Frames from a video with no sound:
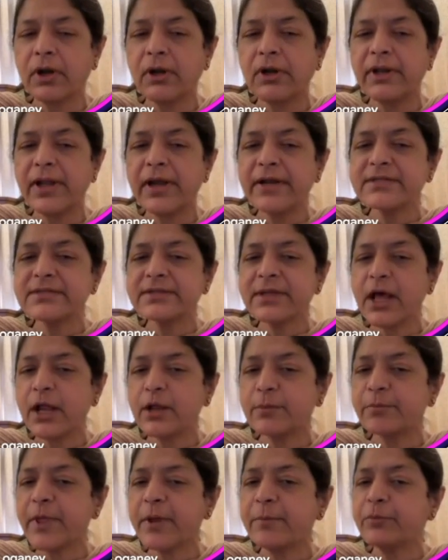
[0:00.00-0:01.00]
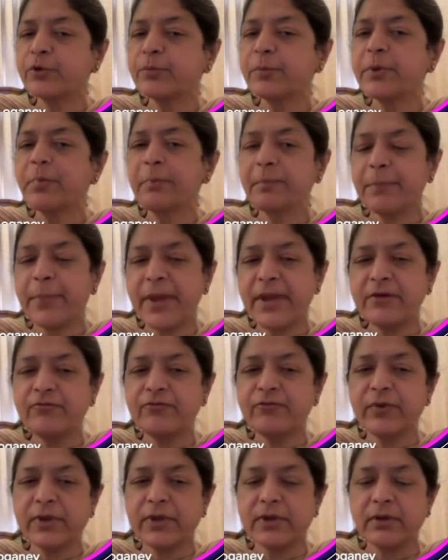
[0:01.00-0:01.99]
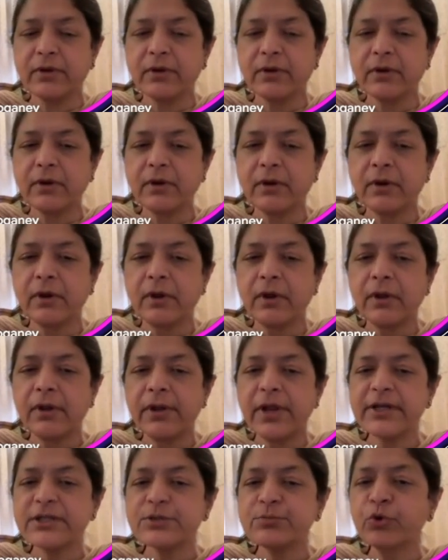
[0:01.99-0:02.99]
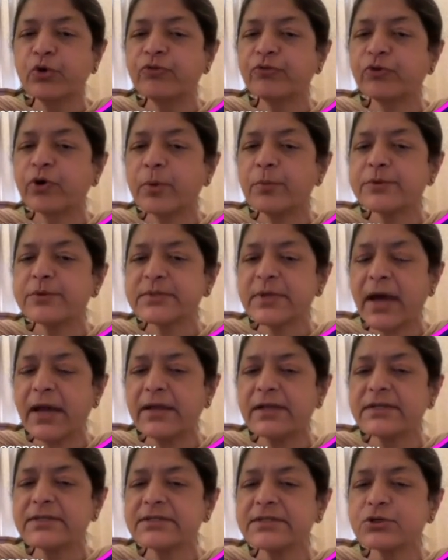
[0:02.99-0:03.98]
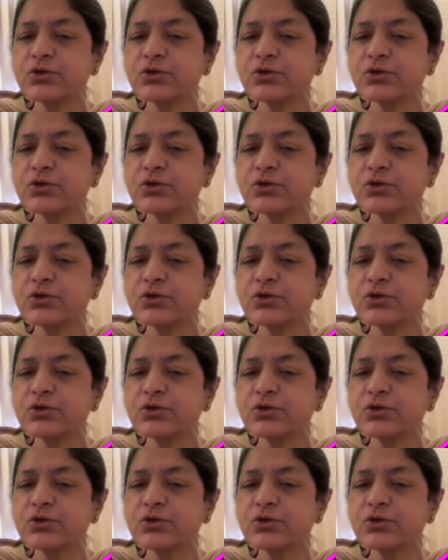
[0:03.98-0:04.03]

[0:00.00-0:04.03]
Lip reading: Let's help them to be pain-free. Let's move from silence